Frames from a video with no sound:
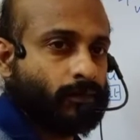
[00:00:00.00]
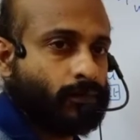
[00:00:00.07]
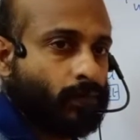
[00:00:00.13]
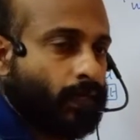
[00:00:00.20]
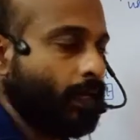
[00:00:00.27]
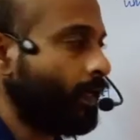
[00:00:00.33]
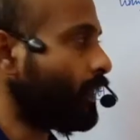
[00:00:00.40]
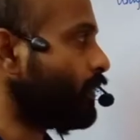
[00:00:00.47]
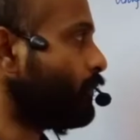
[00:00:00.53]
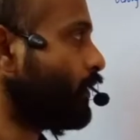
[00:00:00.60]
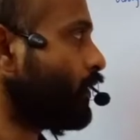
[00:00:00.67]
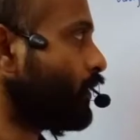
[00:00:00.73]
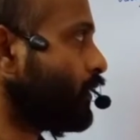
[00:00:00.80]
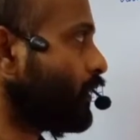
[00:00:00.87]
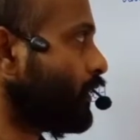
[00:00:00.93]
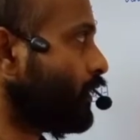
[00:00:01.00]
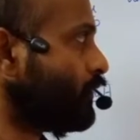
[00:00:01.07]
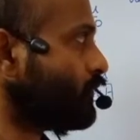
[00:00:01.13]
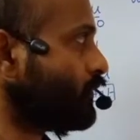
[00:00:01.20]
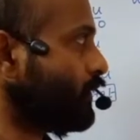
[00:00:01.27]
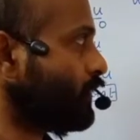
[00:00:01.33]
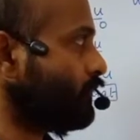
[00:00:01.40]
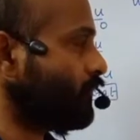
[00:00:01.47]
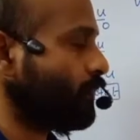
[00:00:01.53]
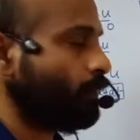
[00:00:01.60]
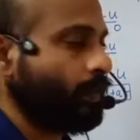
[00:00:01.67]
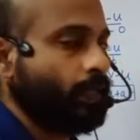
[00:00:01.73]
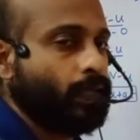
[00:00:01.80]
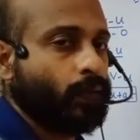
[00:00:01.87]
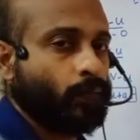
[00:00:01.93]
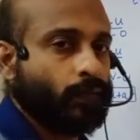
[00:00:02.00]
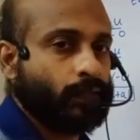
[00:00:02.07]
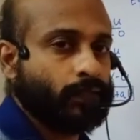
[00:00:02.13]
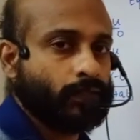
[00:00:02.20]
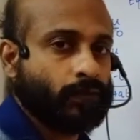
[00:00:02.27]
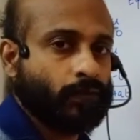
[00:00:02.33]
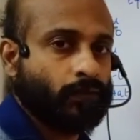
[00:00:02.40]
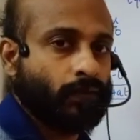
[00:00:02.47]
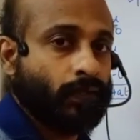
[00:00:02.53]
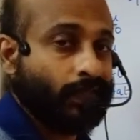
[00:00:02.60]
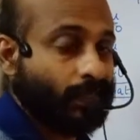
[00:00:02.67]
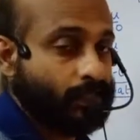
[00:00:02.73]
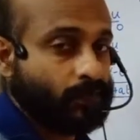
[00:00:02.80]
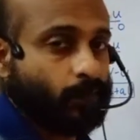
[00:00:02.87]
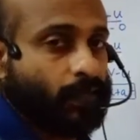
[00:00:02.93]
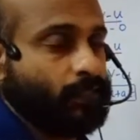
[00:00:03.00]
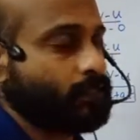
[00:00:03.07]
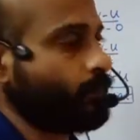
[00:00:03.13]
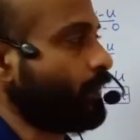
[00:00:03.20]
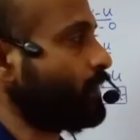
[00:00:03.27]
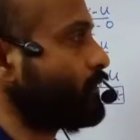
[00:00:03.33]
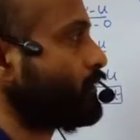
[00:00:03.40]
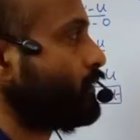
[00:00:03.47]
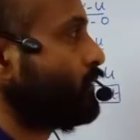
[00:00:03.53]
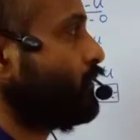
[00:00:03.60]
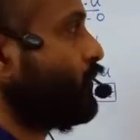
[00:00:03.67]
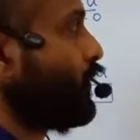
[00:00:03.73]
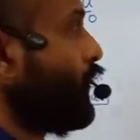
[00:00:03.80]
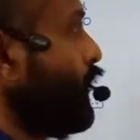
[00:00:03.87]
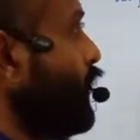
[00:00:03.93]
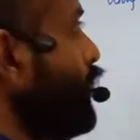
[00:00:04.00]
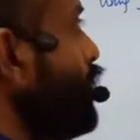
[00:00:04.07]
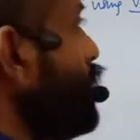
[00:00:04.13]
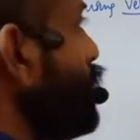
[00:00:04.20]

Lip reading: So area below the graph will be equal to displacement. Okay.